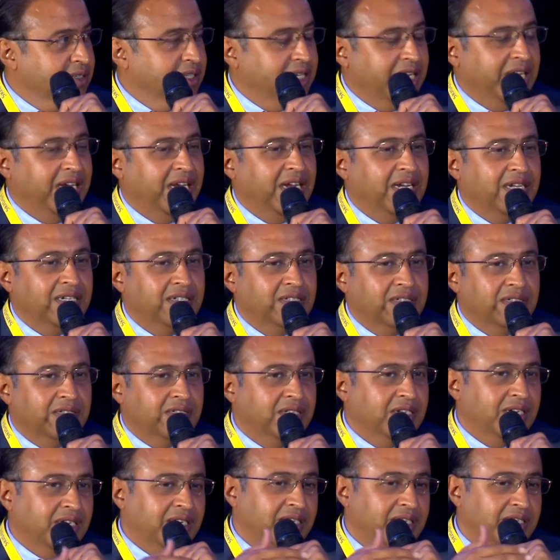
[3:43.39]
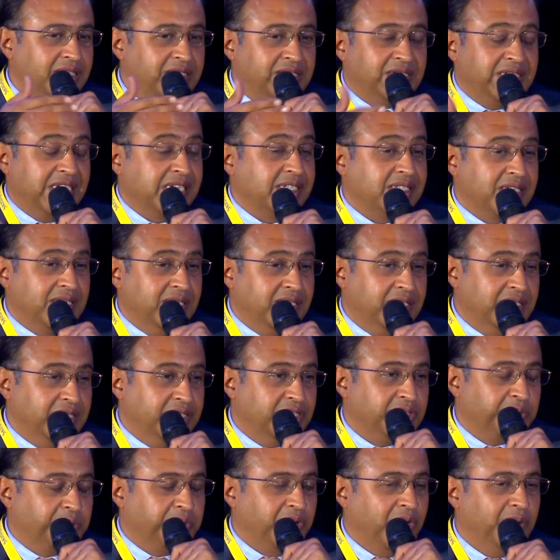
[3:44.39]
and Tesla
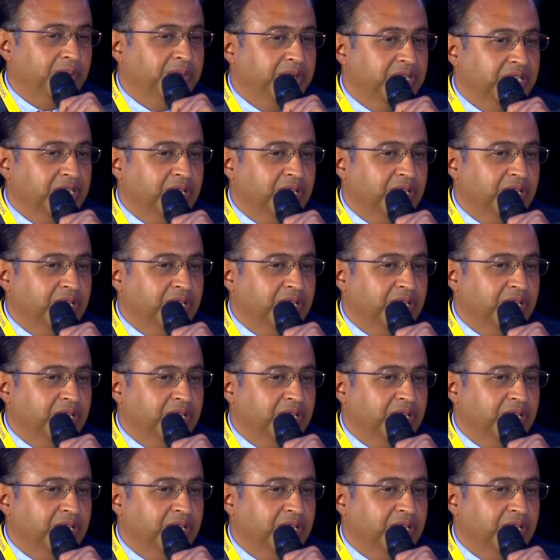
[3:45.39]
is probably